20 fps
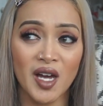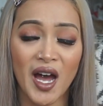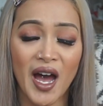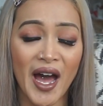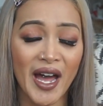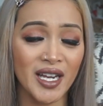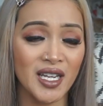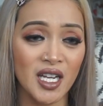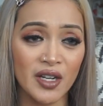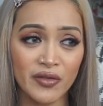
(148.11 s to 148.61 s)

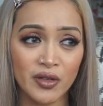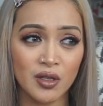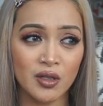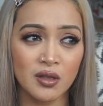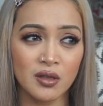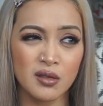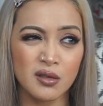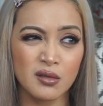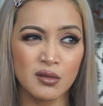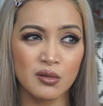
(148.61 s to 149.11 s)
I
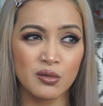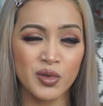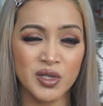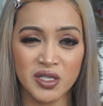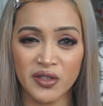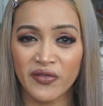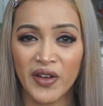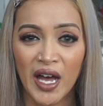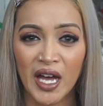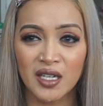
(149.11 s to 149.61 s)
never was
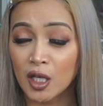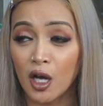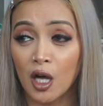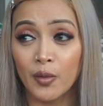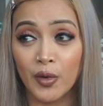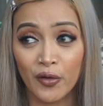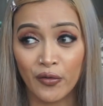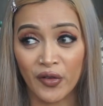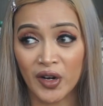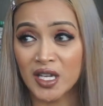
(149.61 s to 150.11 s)
a fan. All
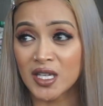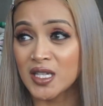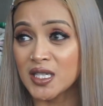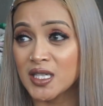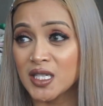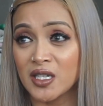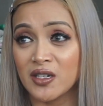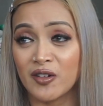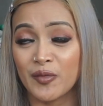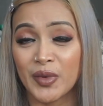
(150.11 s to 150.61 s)
my
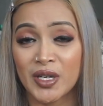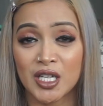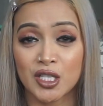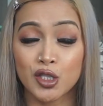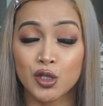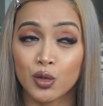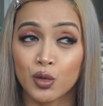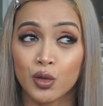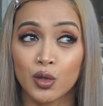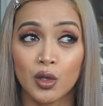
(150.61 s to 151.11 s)
friends and everybody in
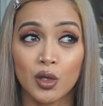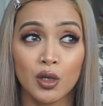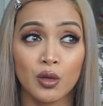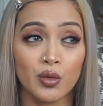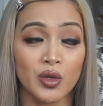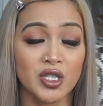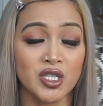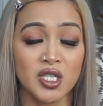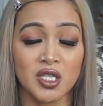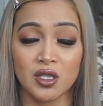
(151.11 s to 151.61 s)
school
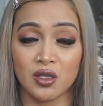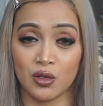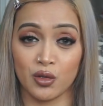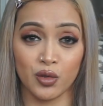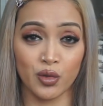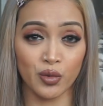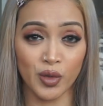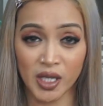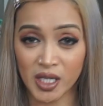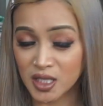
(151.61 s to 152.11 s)
were just
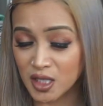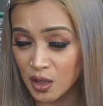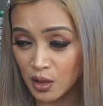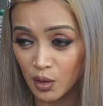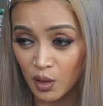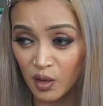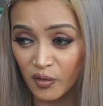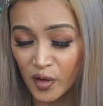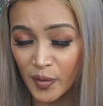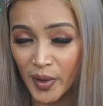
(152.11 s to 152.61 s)
crazy
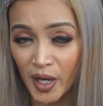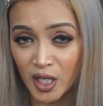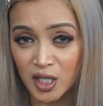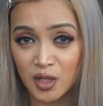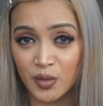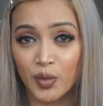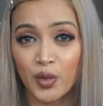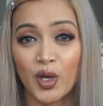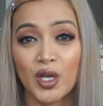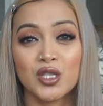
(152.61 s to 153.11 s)
over
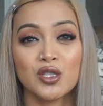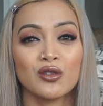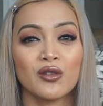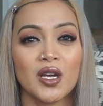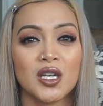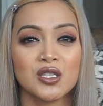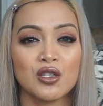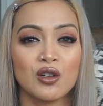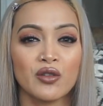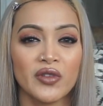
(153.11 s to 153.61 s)
Backstreet Boys,
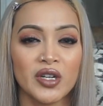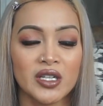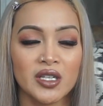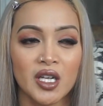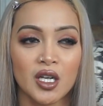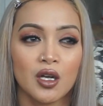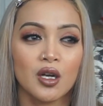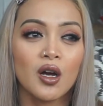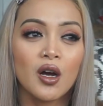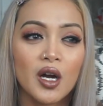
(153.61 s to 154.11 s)
crazy over
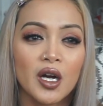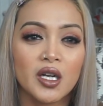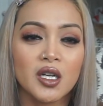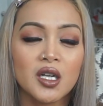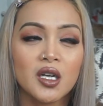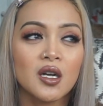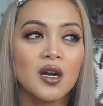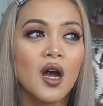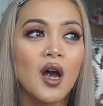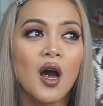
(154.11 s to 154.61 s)
Nick
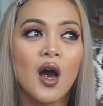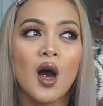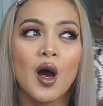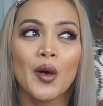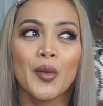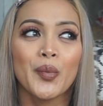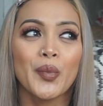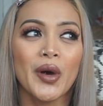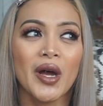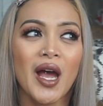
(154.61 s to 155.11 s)
Carter,
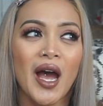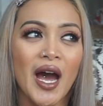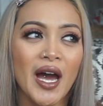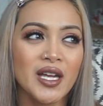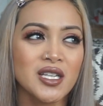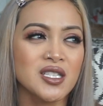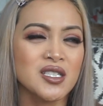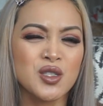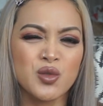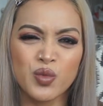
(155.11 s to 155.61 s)
but
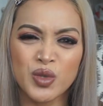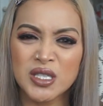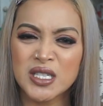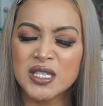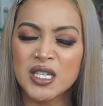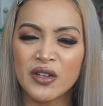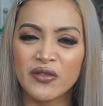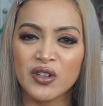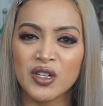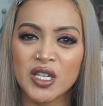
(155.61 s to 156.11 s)
I just was
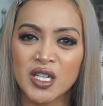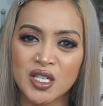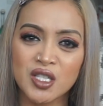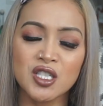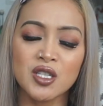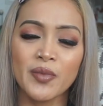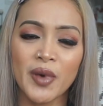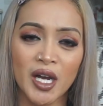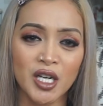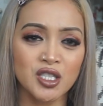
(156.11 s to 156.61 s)
never
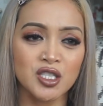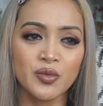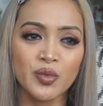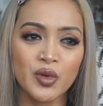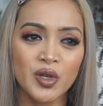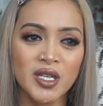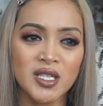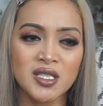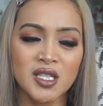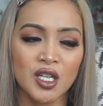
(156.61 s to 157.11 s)
into Backstreet
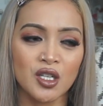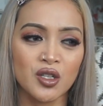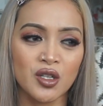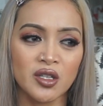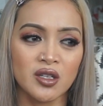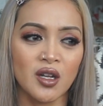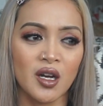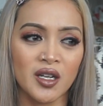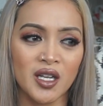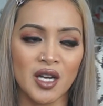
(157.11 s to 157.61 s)
Boys. I
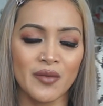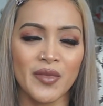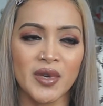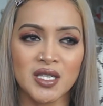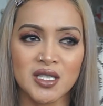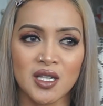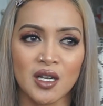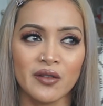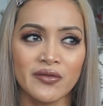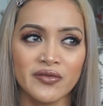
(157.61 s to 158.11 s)
could not get
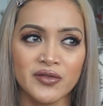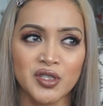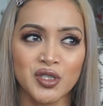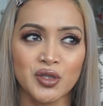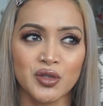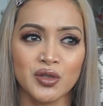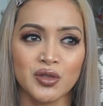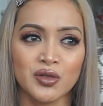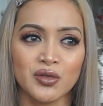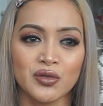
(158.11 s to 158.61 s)
myself
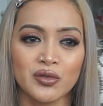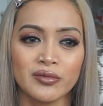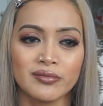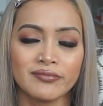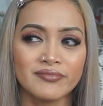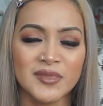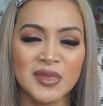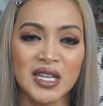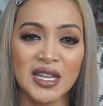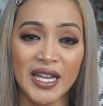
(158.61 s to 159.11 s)
to
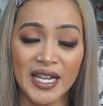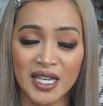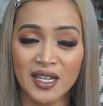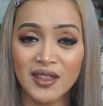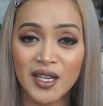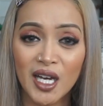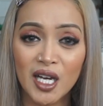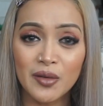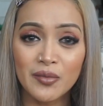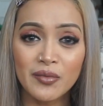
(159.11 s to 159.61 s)
like
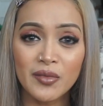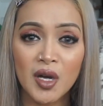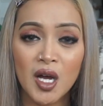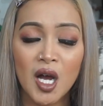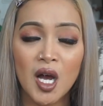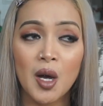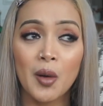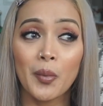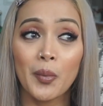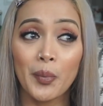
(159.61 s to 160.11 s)
them.
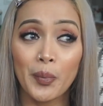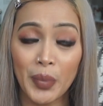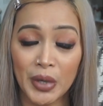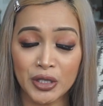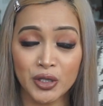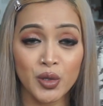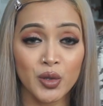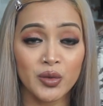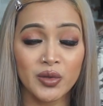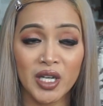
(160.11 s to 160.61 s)

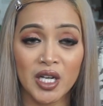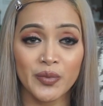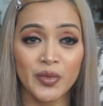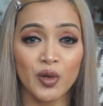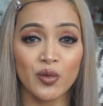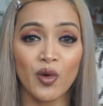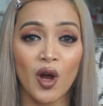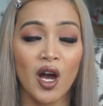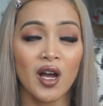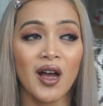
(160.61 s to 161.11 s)
But don't get me
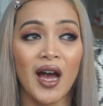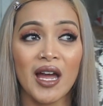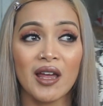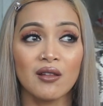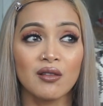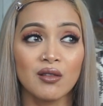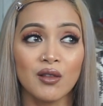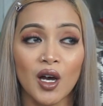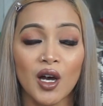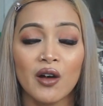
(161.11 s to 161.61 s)
wrong, I
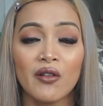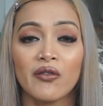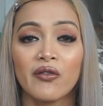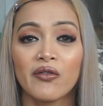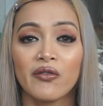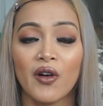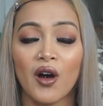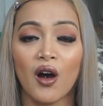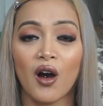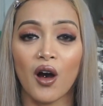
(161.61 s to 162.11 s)

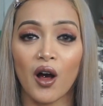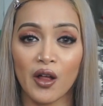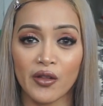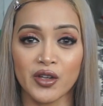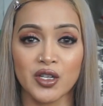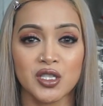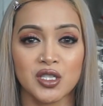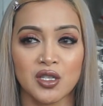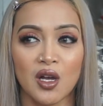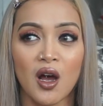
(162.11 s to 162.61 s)
love all
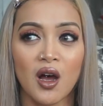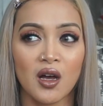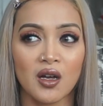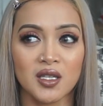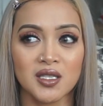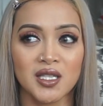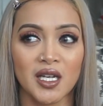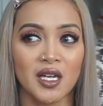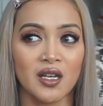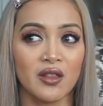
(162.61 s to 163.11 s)
their
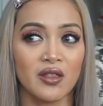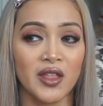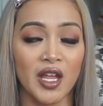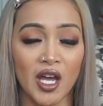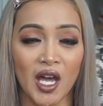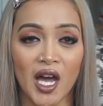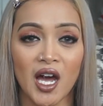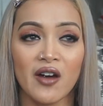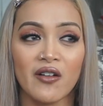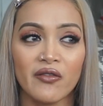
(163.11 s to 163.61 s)
songs. Like,
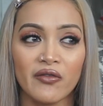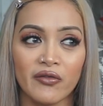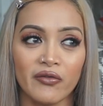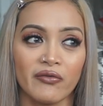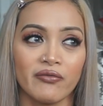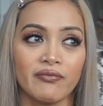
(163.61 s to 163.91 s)
they have,